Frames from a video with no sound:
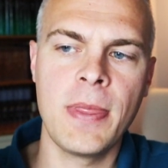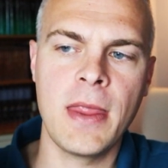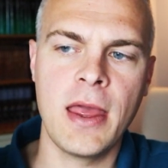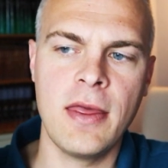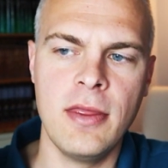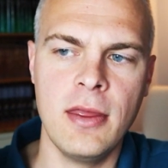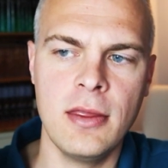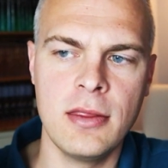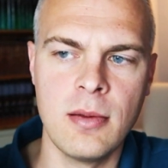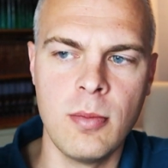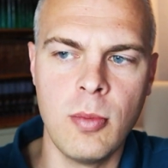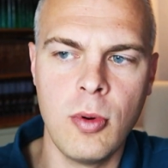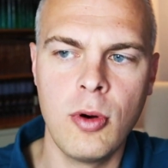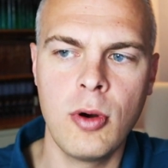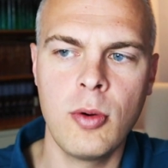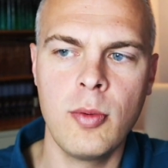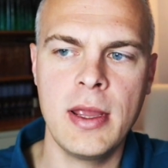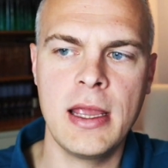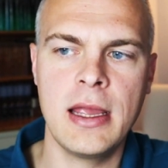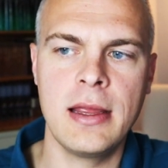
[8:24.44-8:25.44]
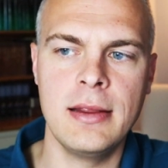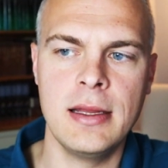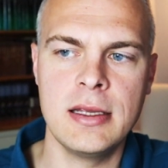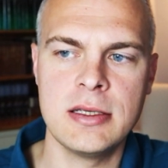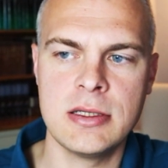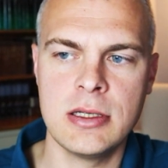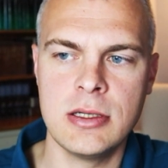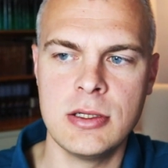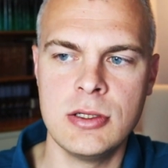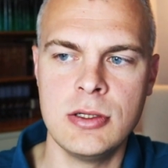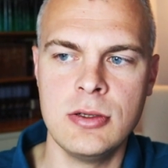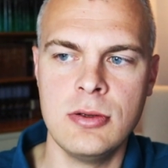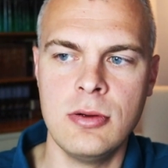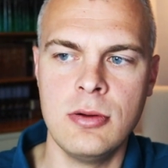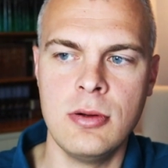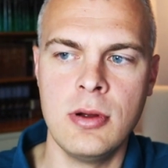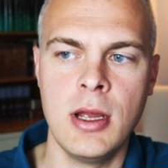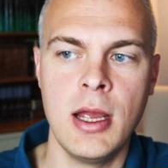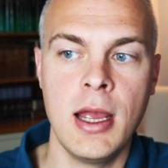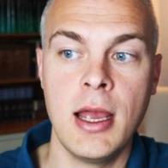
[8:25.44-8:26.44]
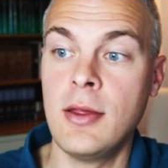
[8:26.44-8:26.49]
I think the more we can listen to,